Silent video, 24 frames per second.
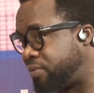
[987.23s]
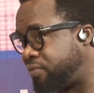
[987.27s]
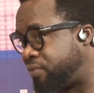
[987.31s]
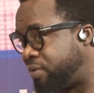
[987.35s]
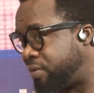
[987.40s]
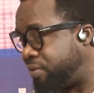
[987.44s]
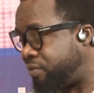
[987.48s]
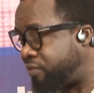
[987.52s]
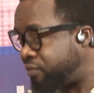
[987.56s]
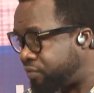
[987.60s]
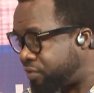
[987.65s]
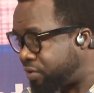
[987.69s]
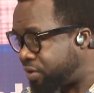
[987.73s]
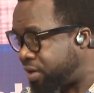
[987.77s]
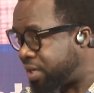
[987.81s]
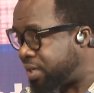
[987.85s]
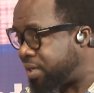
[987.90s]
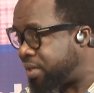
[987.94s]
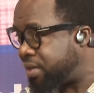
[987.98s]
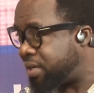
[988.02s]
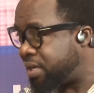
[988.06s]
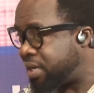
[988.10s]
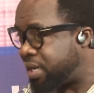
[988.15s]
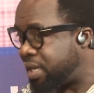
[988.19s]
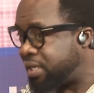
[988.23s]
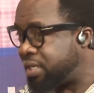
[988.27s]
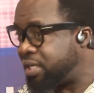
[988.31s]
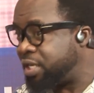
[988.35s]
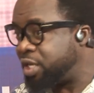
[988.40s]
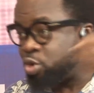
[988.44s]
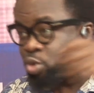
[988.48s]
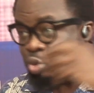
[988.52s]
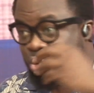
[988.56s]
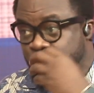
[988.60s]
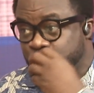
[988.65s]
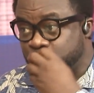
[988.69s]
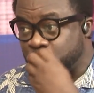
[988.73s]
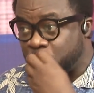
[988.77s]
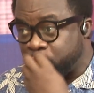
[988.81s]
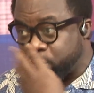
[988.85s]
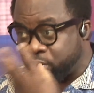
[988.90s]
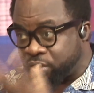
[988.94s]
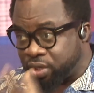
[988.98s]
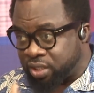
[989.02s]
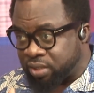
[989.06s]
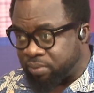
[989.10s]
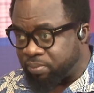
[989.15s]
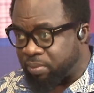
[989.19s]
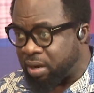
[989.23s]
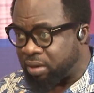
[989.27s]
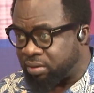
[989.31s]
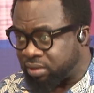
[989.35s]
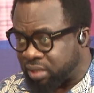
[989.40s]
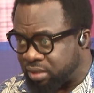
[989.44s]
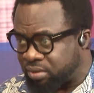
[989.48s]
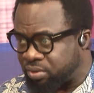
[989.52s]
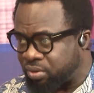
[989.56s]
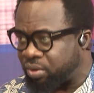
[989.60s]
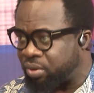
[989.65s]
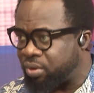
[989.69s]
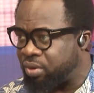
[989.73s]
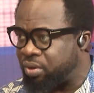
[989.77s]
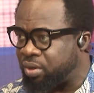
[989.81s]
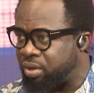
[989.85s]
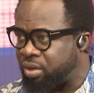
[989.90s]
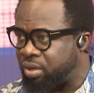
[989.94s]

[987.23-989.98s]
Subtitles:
from the foreign land, he couldn't open his mouth and talk.